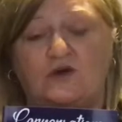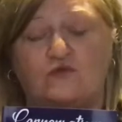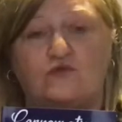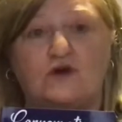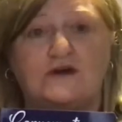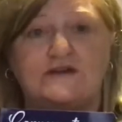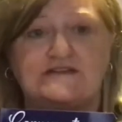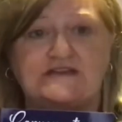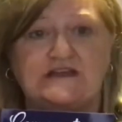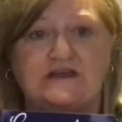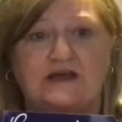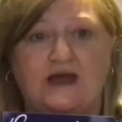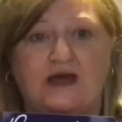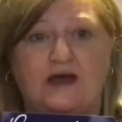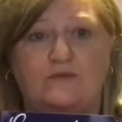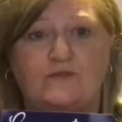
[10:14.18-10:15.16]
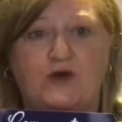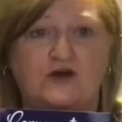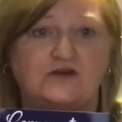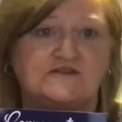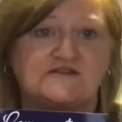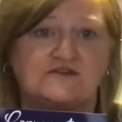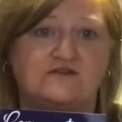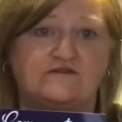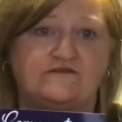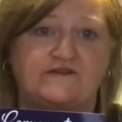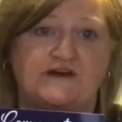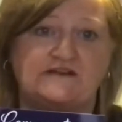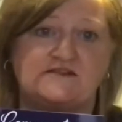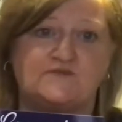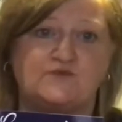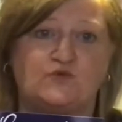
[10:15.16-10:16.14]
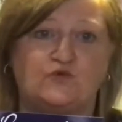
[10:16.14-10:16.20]
writing posts on
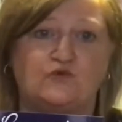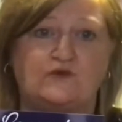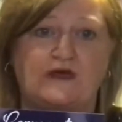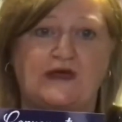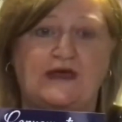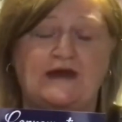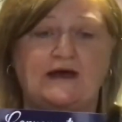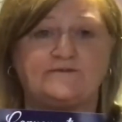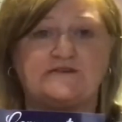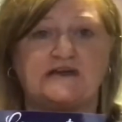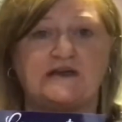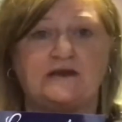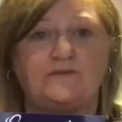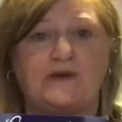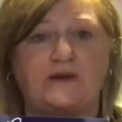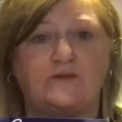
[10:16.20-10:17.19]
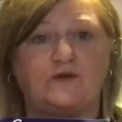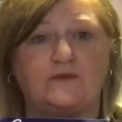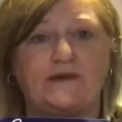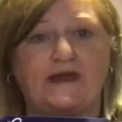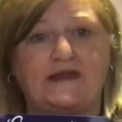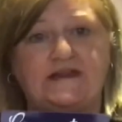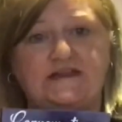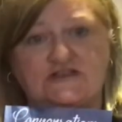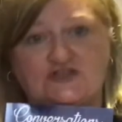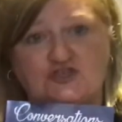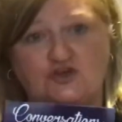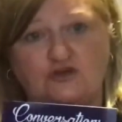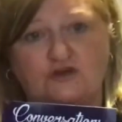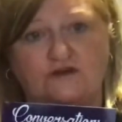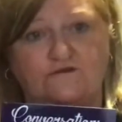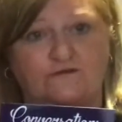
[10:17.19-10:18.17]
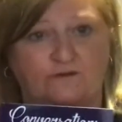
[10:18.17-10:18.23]
Facebook and updating people about his
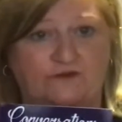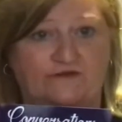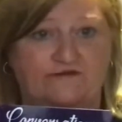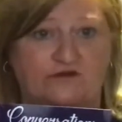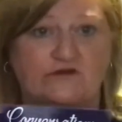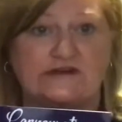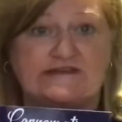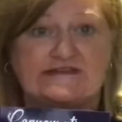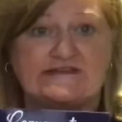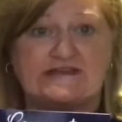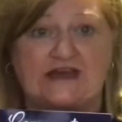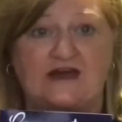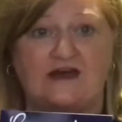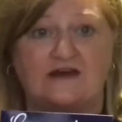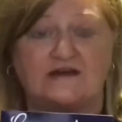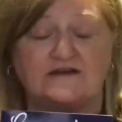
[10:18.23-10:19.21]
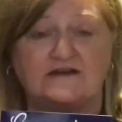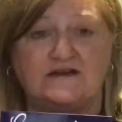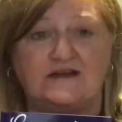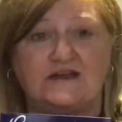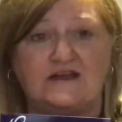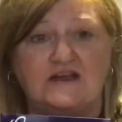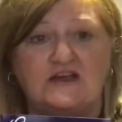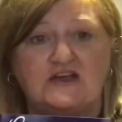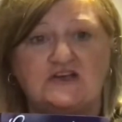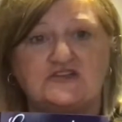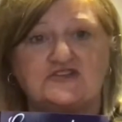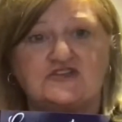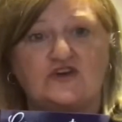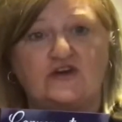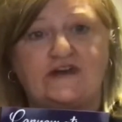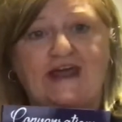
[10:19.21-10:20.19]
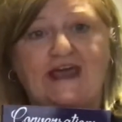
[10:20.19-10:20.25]
journey from the very start.
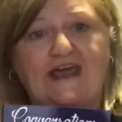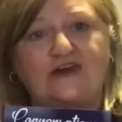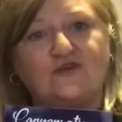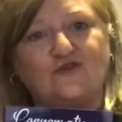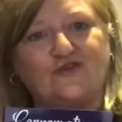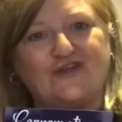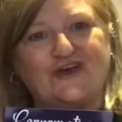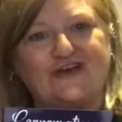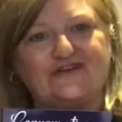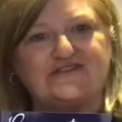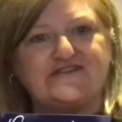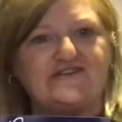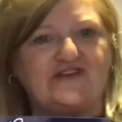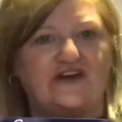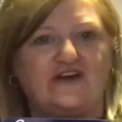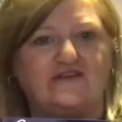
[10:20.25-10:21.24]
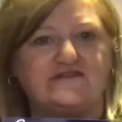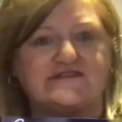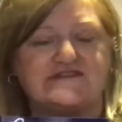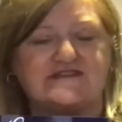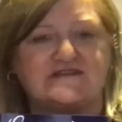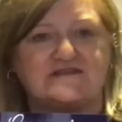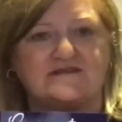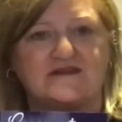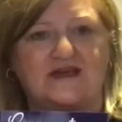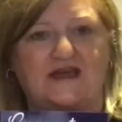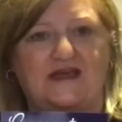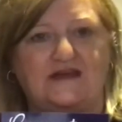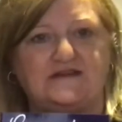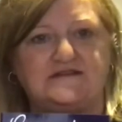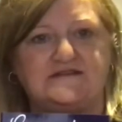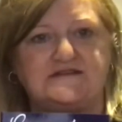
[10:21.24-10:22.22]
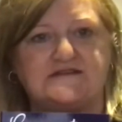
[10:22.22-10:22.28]
So I'd had all those notes,
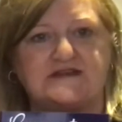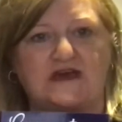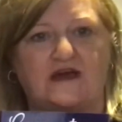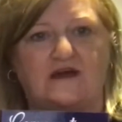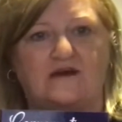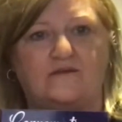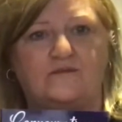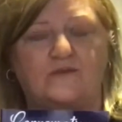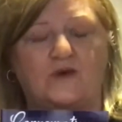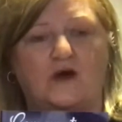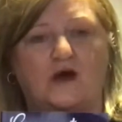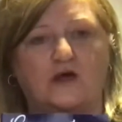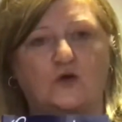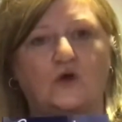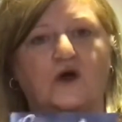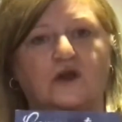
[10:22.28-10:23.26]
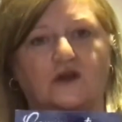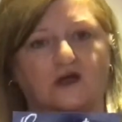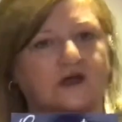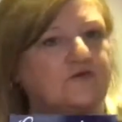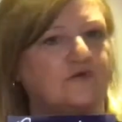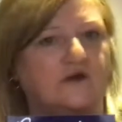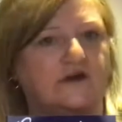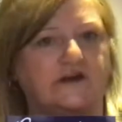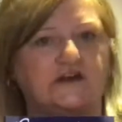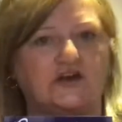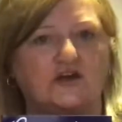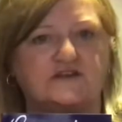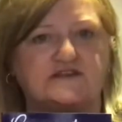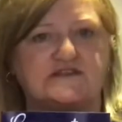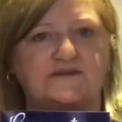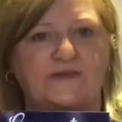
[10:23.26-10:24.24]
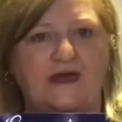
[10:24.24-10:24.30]
and I quite like writing
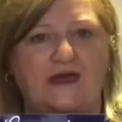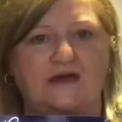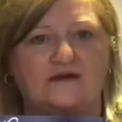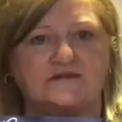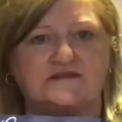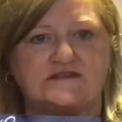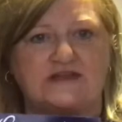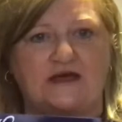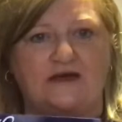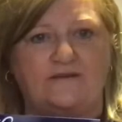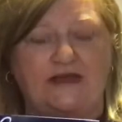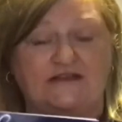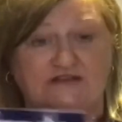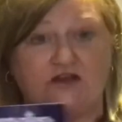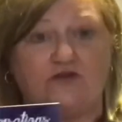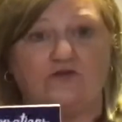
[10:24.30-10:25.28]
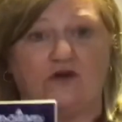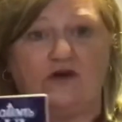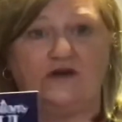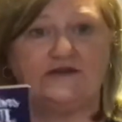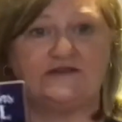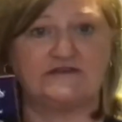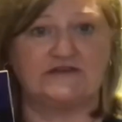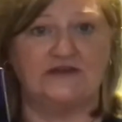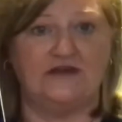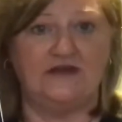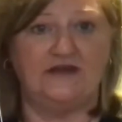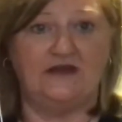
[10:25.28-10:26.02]
notes about, as I write,